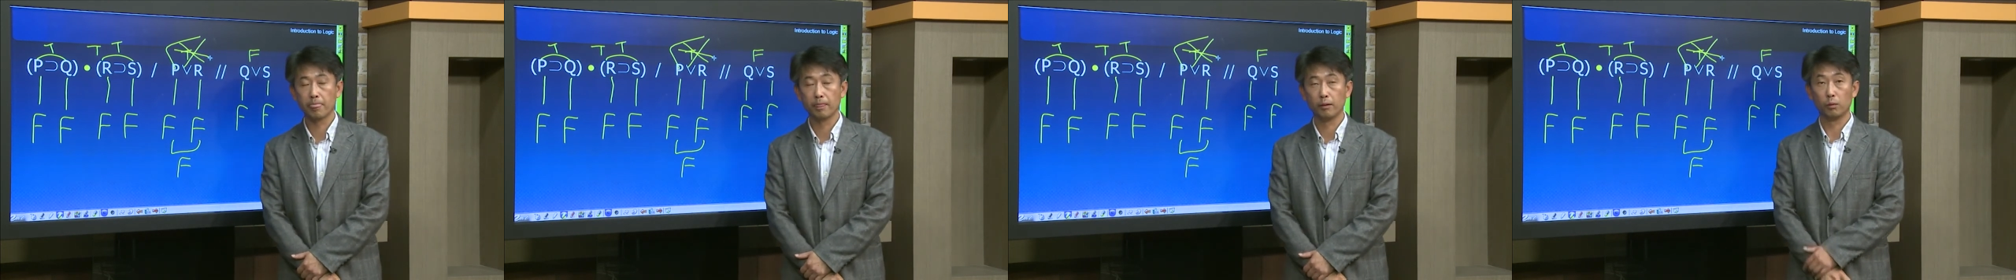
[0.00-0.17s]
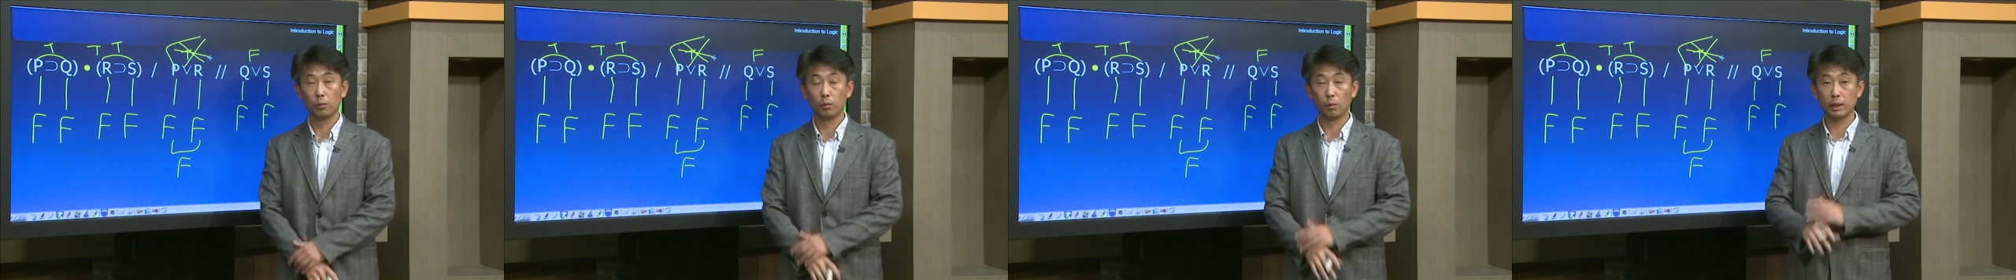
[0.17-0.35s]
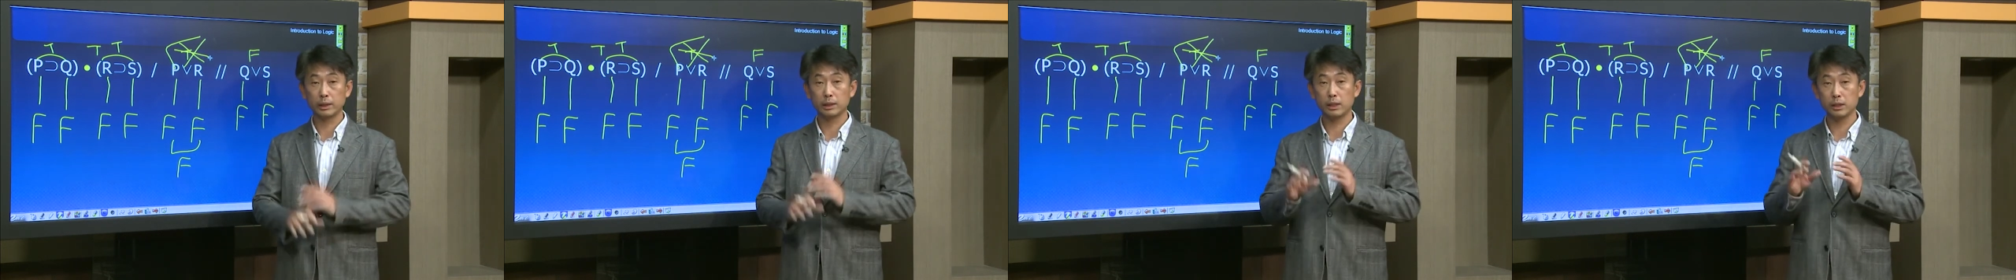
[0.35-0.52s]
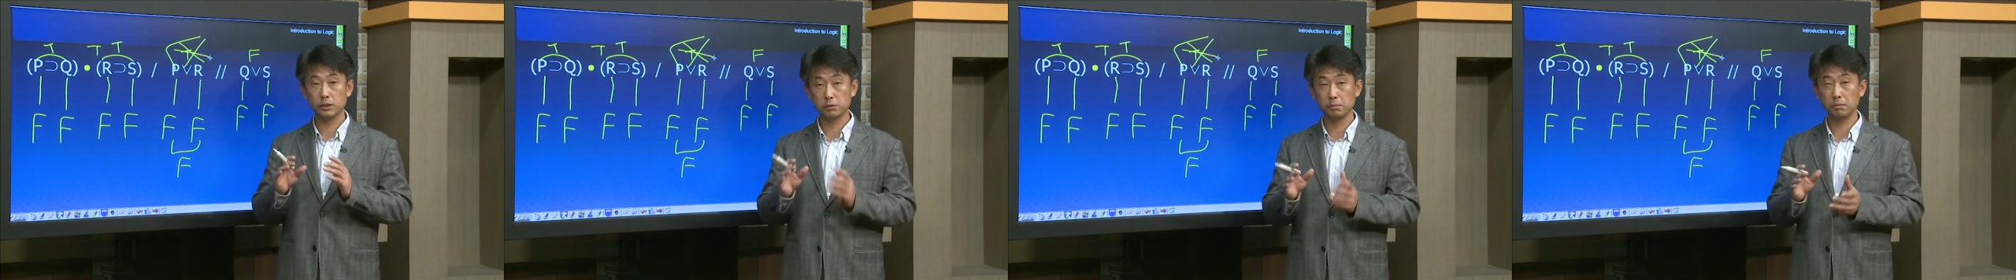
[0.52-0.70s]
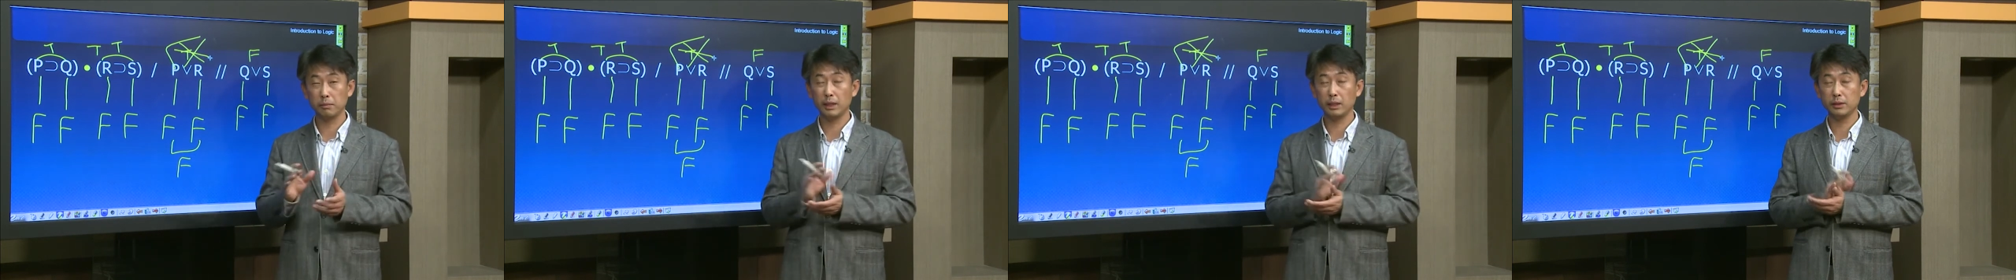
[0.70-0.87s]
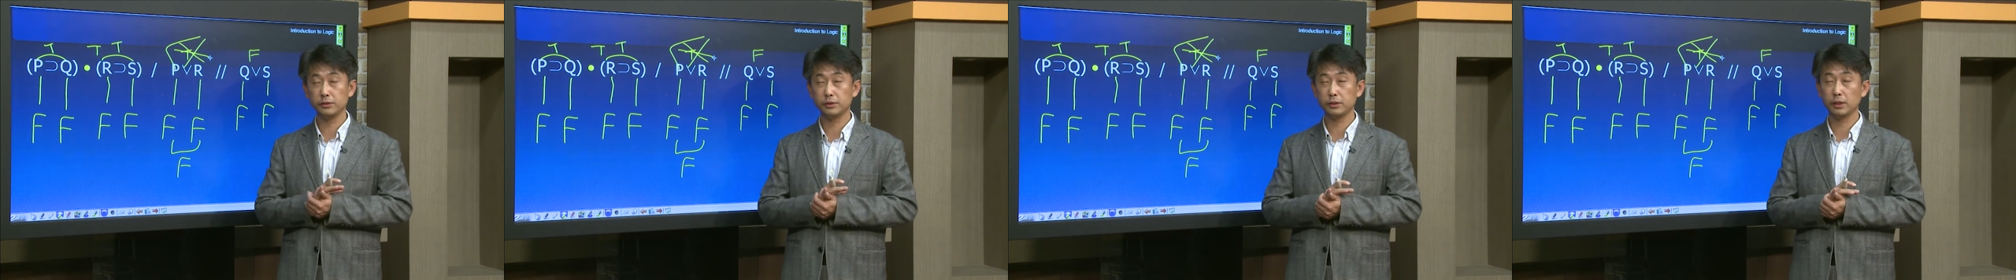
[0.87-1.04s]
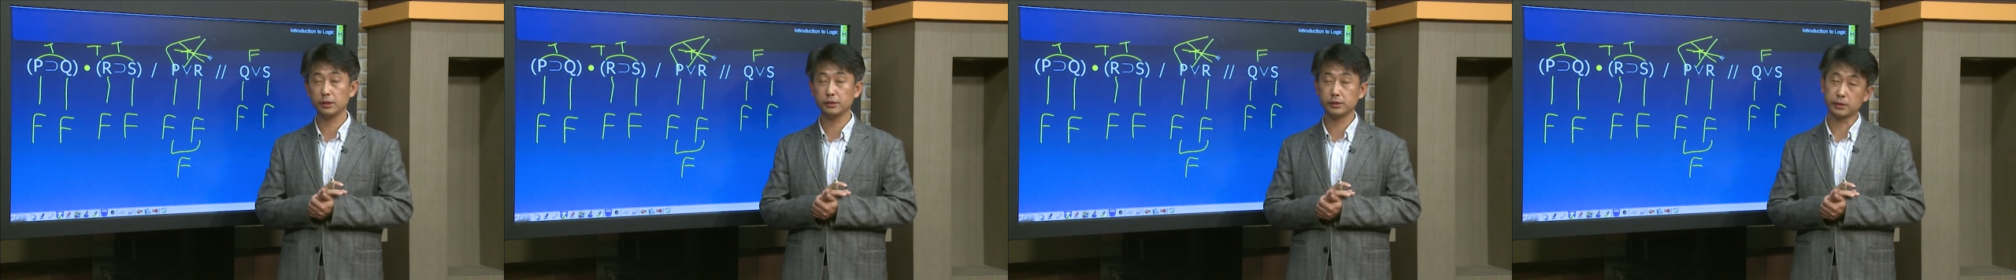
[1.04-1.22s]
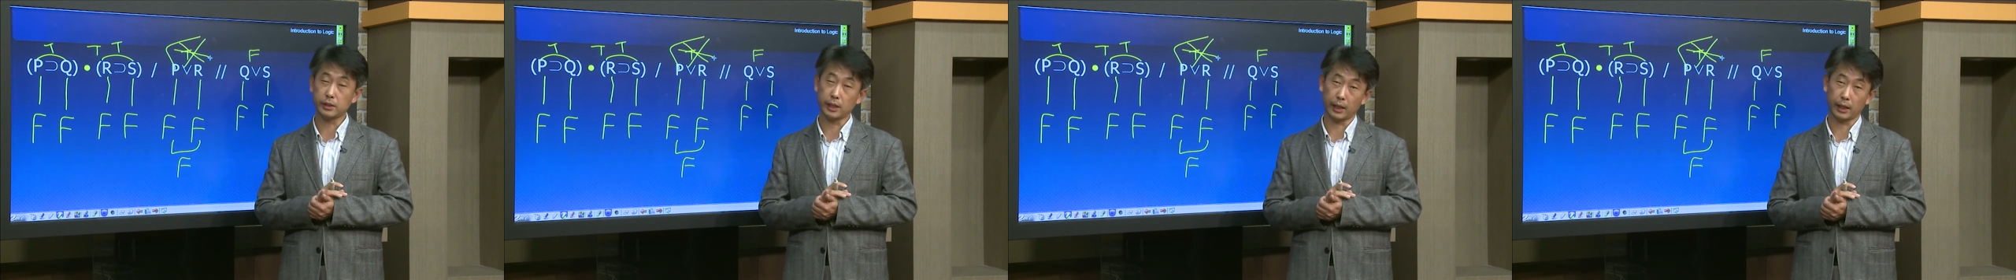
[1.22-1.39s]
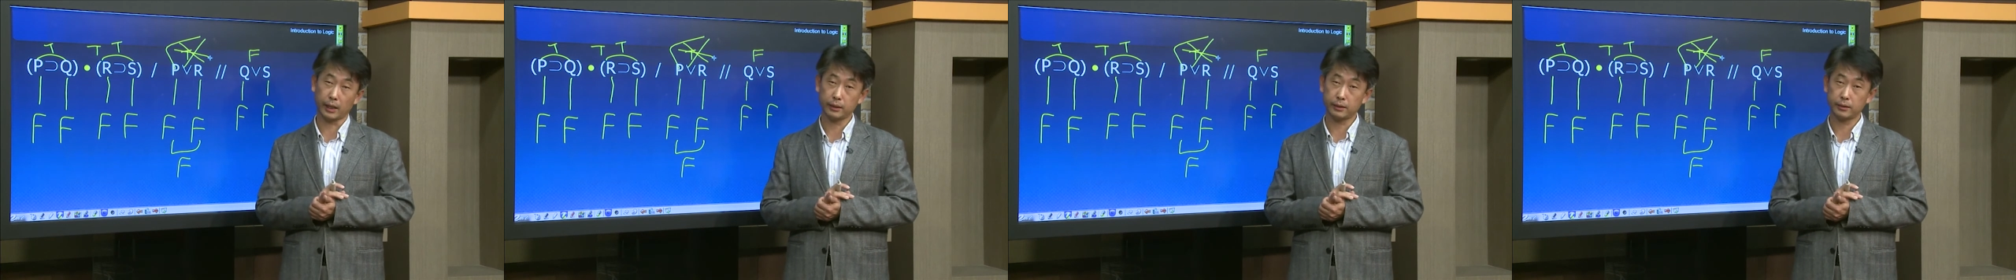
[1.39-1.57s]
what this means is
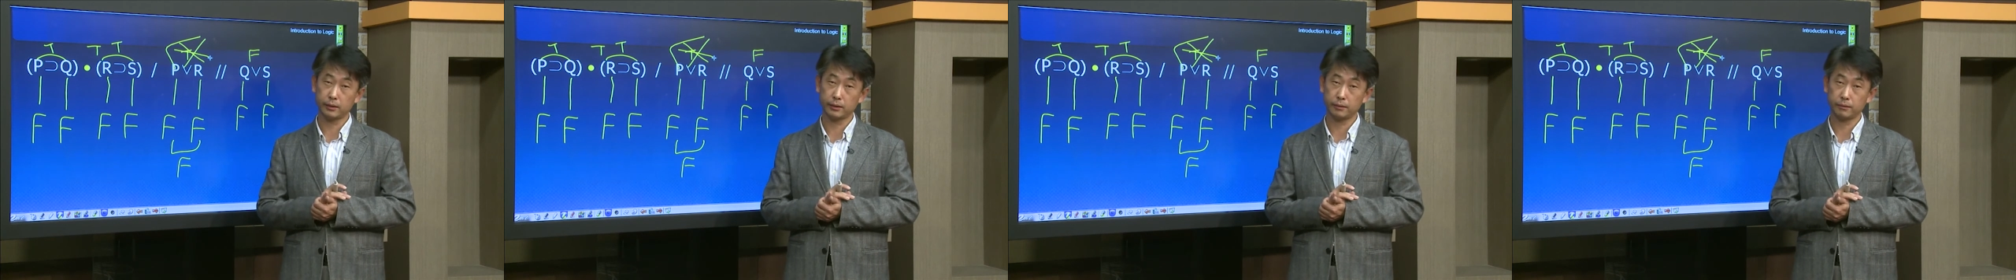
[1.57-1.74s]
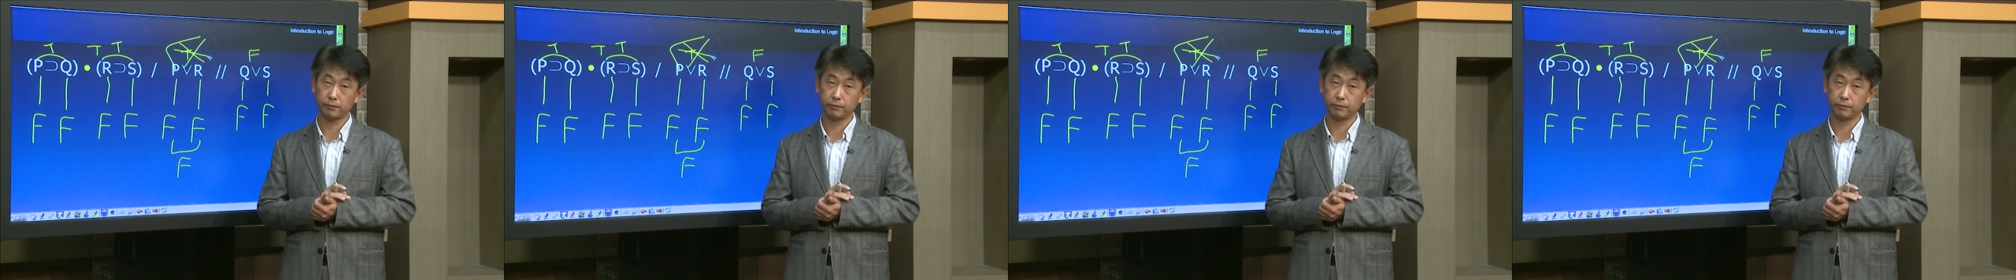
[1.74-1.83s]
that